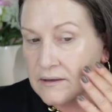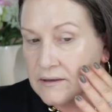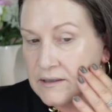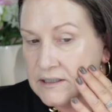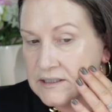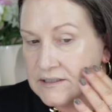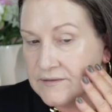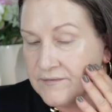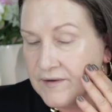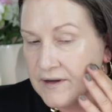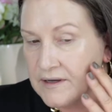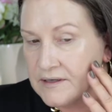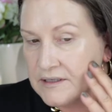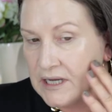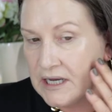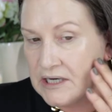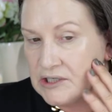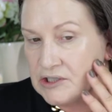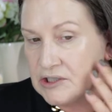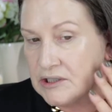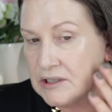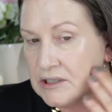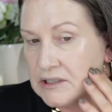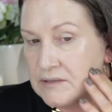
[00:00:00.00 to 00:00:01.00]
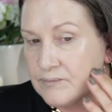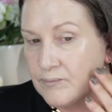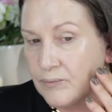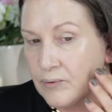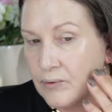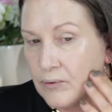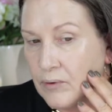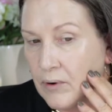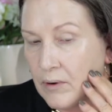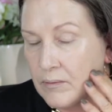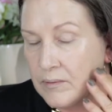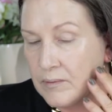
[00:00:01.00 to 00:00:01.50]
This foundation is
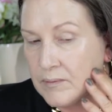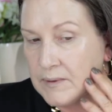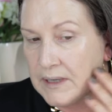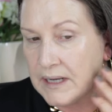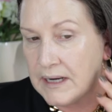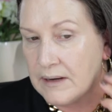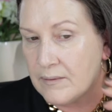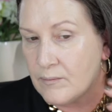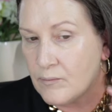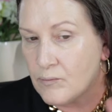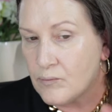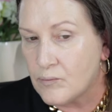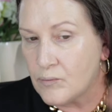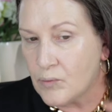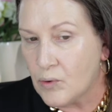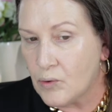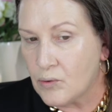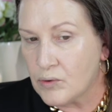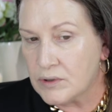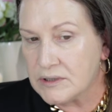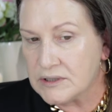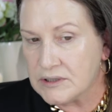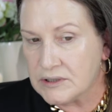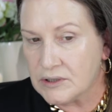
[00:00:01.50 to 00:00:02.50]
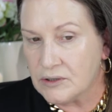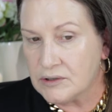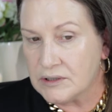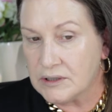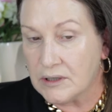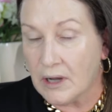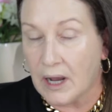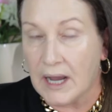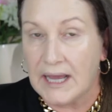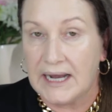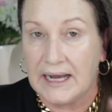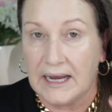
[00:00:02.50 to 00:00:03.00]
probably more
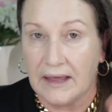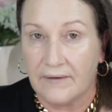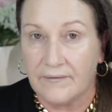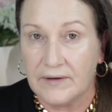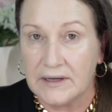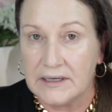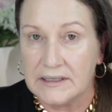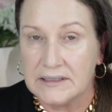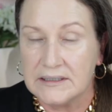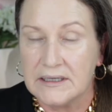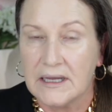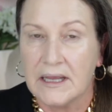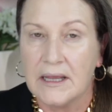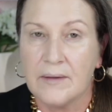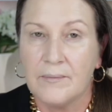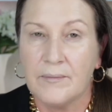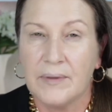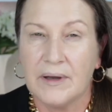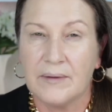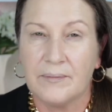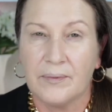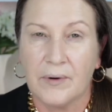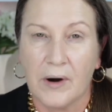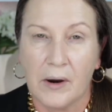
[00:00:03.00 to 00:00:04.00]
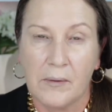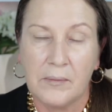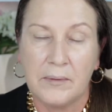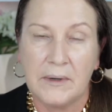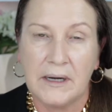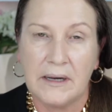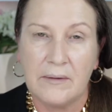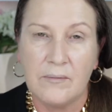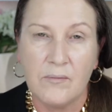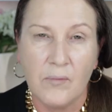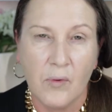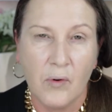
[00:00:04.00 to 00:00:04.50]
suited, I love it, but
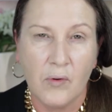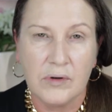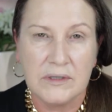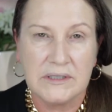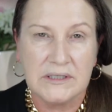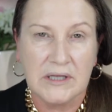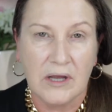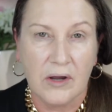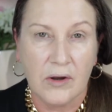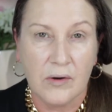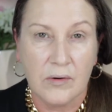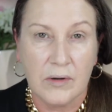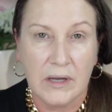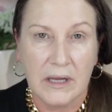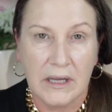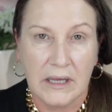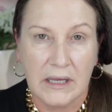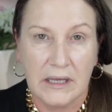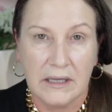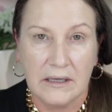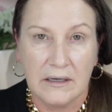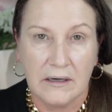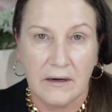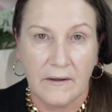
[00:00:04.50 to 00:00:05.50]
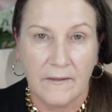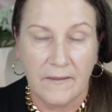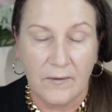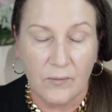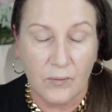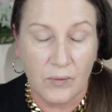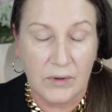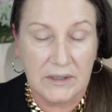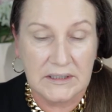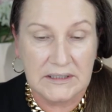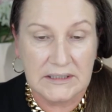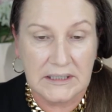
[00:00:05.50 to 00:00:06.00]
probably more so in the
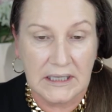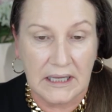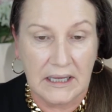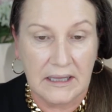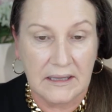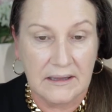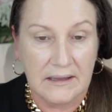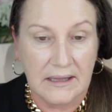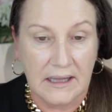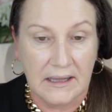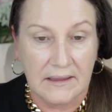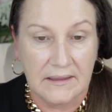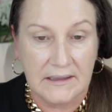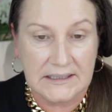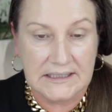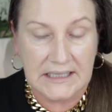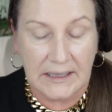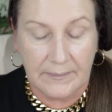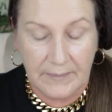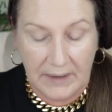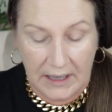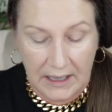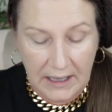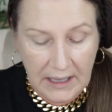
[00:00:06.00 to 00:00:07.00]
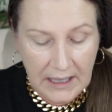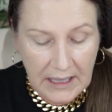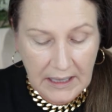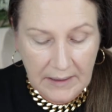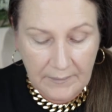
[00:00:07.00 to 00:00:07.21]
winter than the summer.